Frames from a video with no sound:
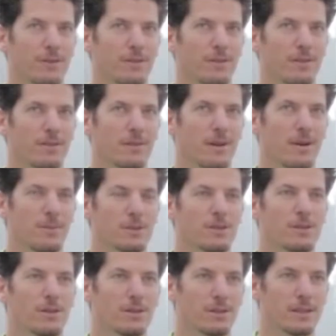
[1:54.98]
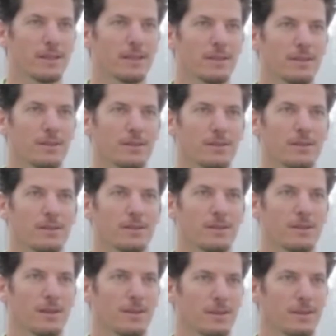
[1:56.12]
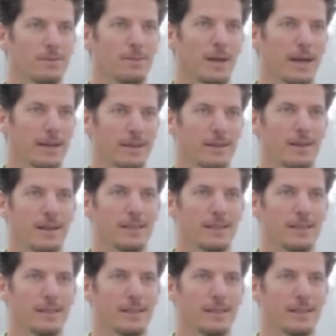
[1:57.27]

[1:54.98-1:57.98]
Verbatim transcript: for almost 30 years, starting back in the